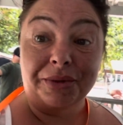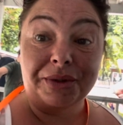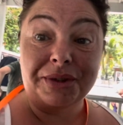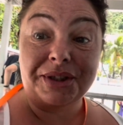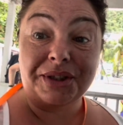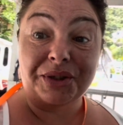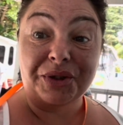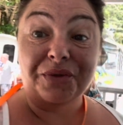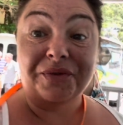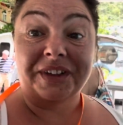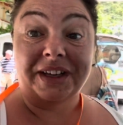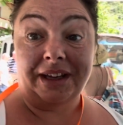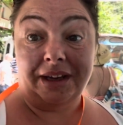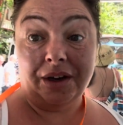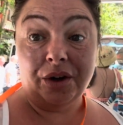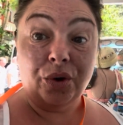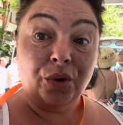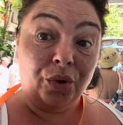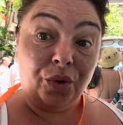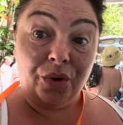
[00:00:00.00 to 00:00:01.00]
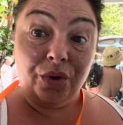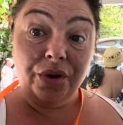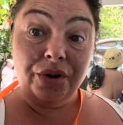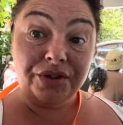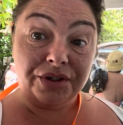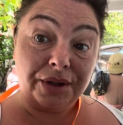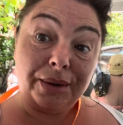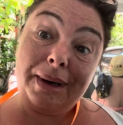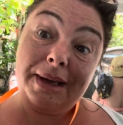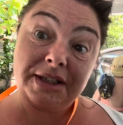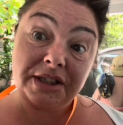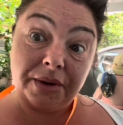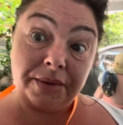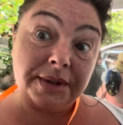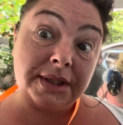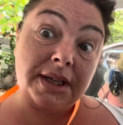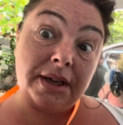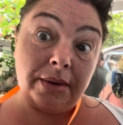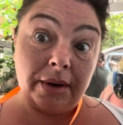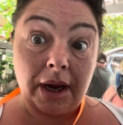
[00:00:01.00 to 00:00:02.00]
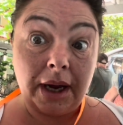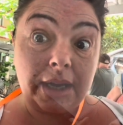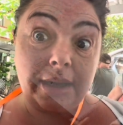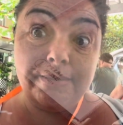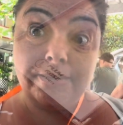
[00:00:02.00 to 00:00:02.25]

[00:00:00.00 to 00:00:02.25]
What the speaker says: souvenir whore, so let's go and see what I can